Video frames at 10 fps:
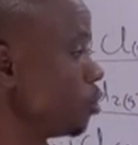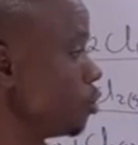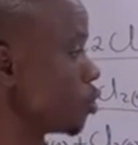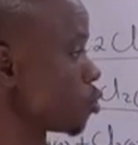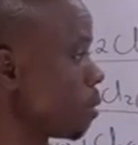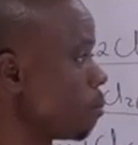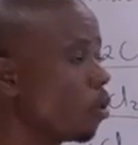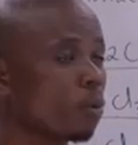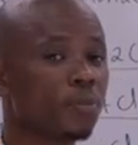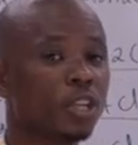kilojoules per
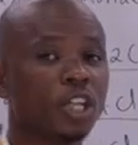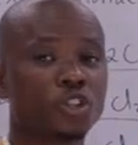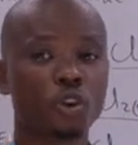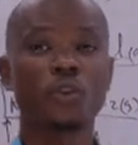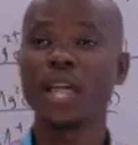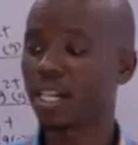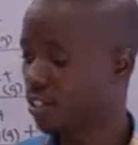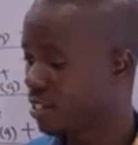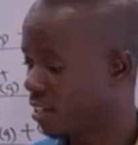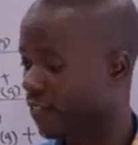mole. So that
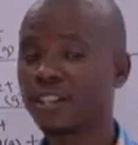is a